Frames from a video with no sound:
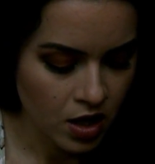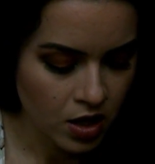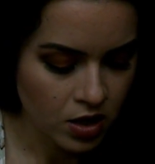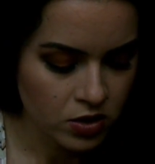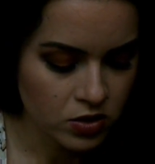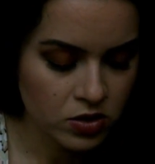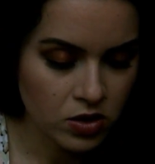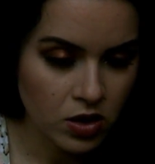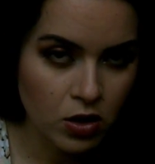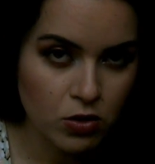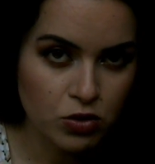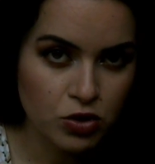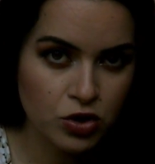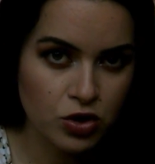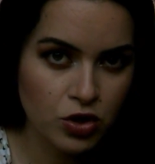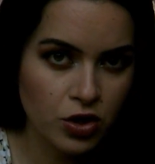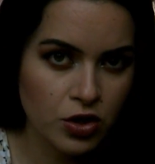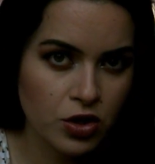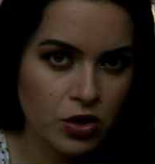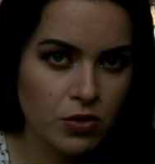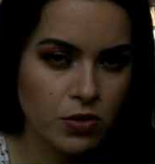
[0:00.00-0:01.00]
So I'll show
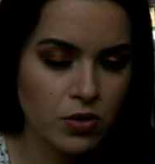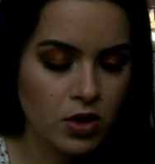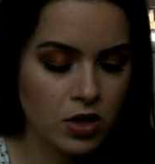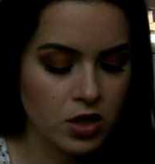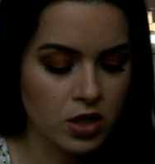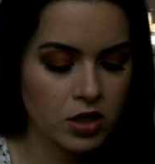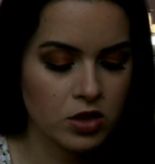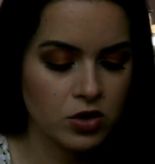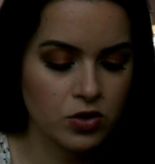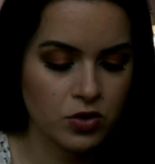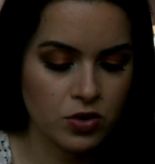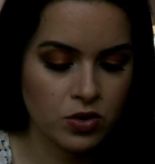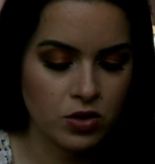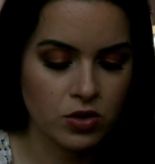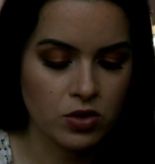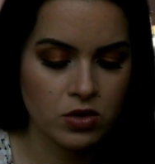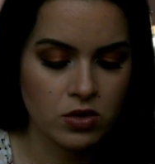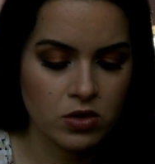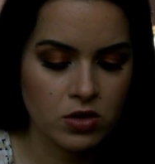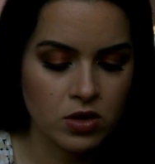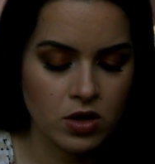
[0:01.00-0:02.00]
you what I
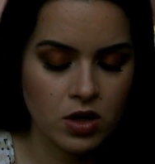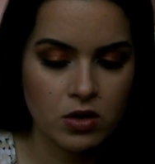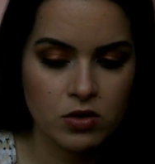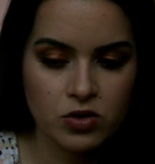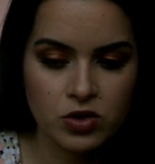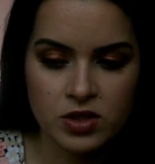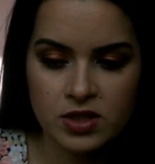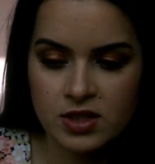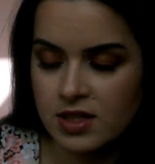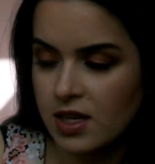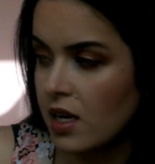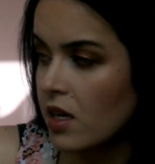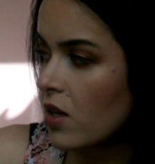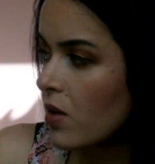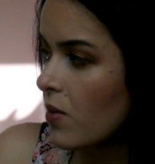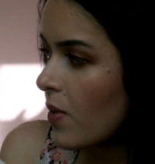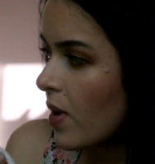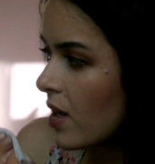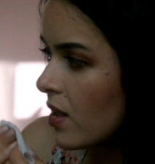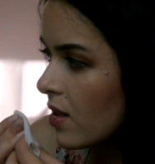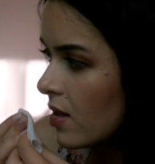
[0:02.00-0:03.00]
do. I'll just take
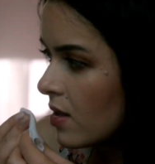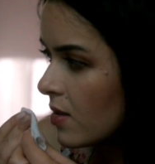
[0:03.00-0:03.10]
away the